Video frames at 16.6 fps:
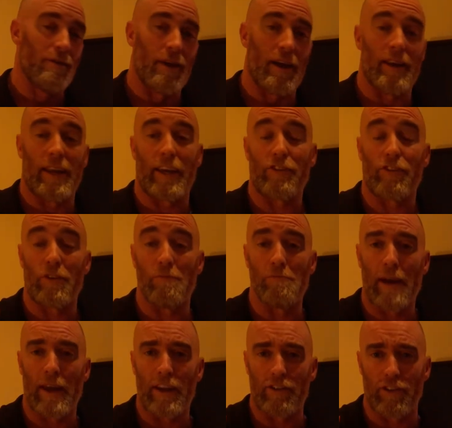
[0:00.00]
actually
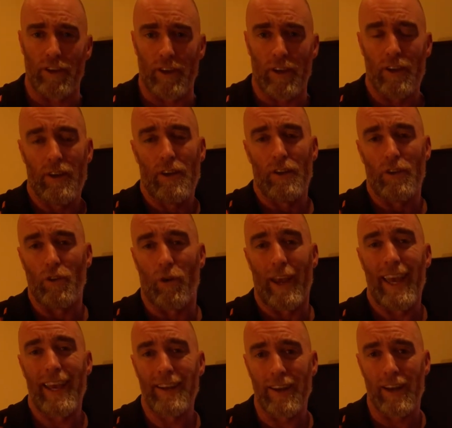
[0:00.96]
managing your
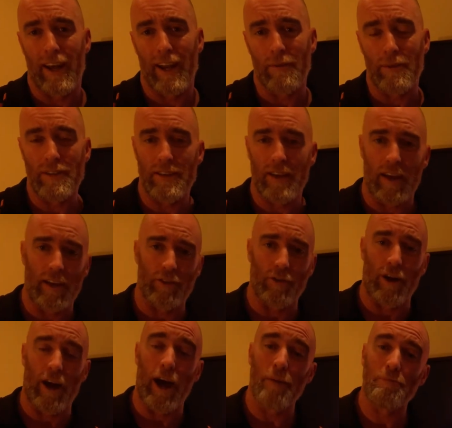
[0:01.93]
head alignment and
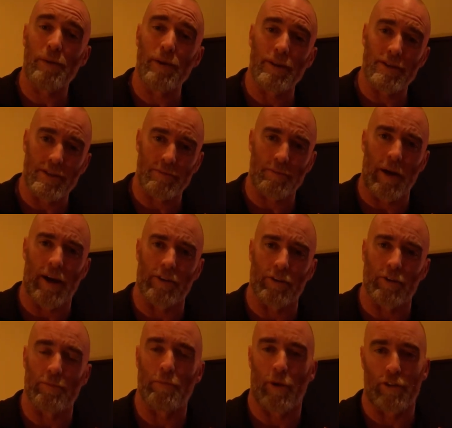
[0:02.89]
your upper
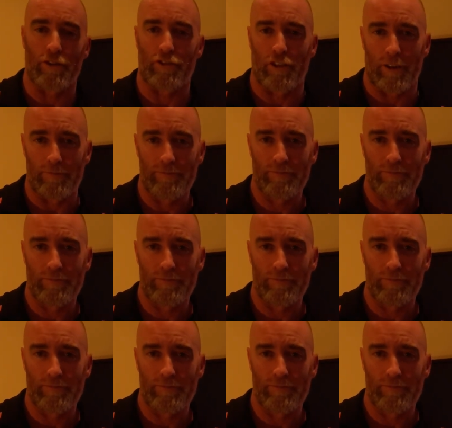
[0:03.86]
spinal posture.